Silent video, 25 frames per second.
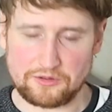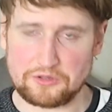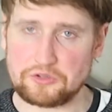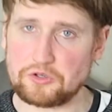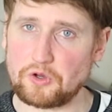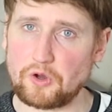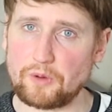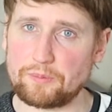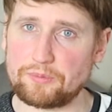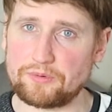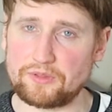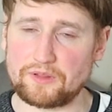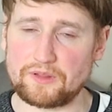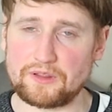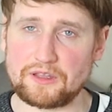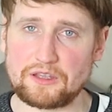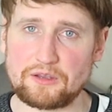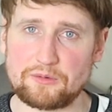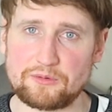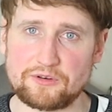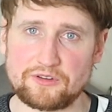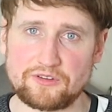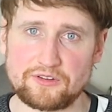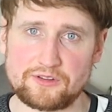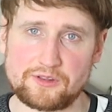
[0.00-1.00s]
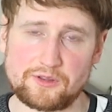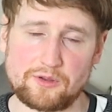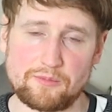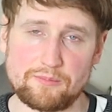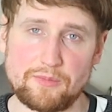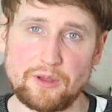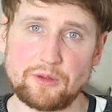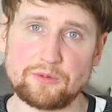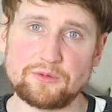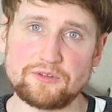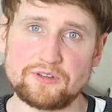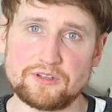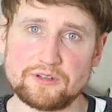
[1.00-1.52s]
out the top of the liquid as a little
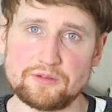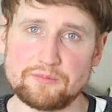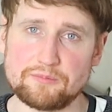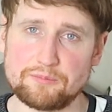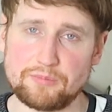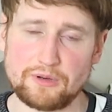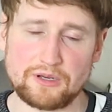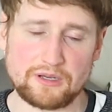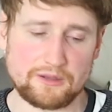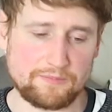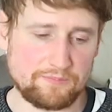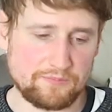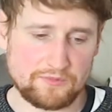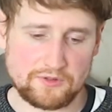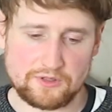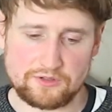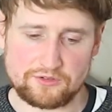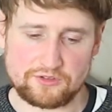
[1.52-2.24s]
mountain, but